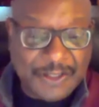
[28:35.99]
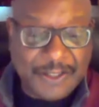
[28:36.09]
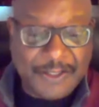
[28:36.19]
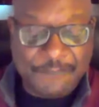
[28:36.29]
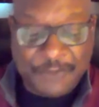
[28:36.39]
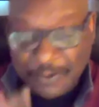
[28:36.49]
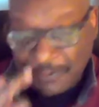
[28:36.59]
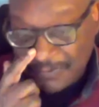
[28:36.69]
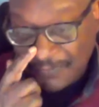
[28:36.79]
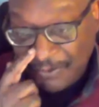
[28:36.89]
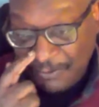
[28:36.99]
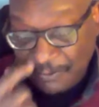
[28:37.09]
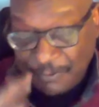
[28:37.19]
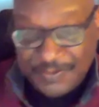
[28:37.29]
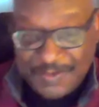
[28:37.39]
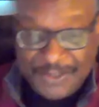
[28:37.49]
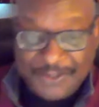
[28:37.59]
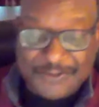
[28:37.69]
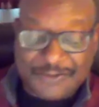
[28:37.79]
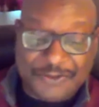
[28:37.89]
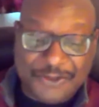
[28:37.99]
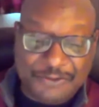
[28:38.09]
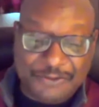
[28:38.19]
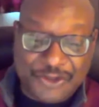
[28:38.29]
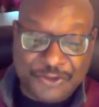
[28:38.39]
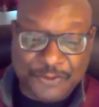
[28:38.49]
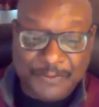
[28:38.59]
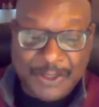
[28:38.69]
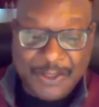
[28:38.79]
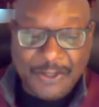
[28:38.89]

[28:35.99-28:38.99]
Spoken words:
And for those of you who are seeing us on YouTube,